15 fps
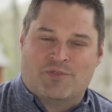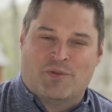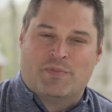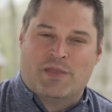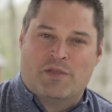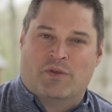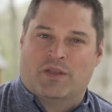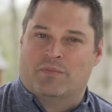will
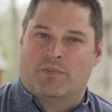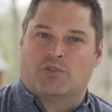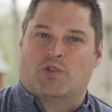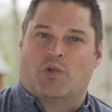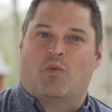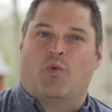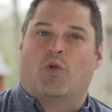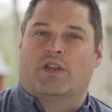be one of the most
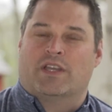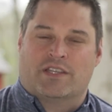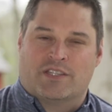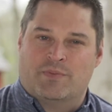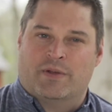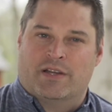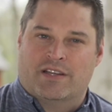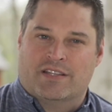rewarding
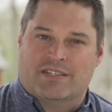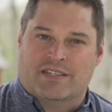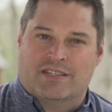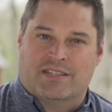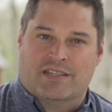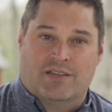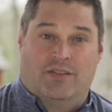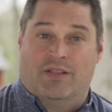
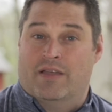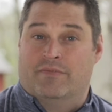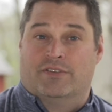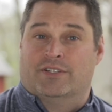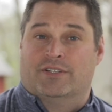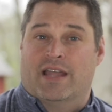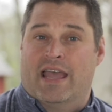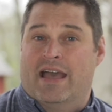experiences that you'll
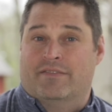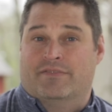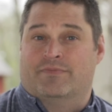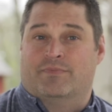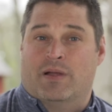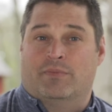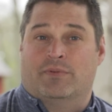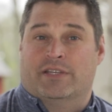ever have
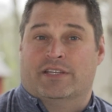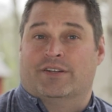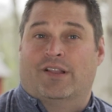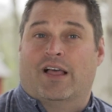probably in your